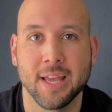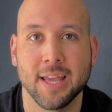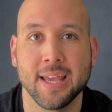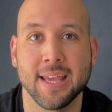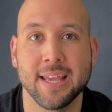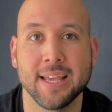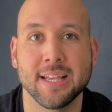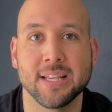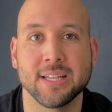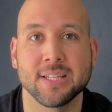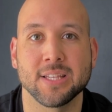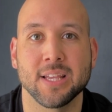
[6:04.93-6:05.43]

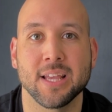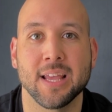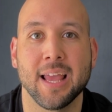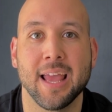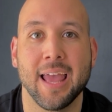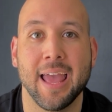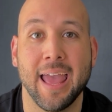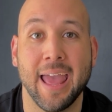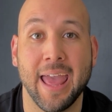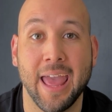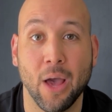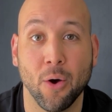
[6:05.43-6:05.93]
is
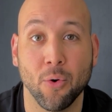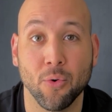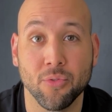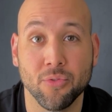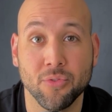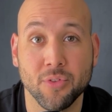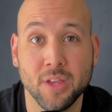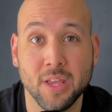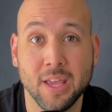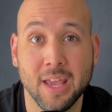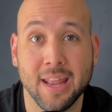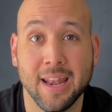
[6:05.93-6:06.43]

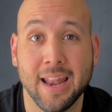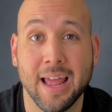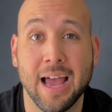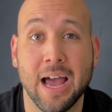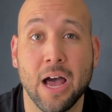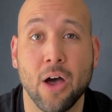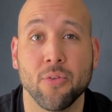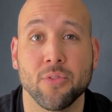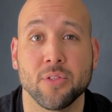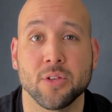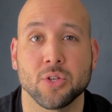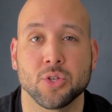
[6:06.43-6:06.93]
healthy and
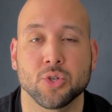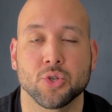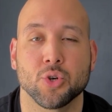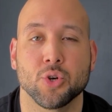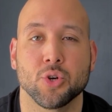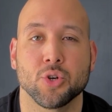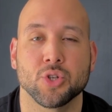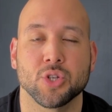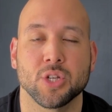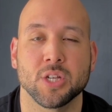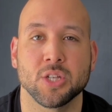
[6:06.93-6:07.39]
how this church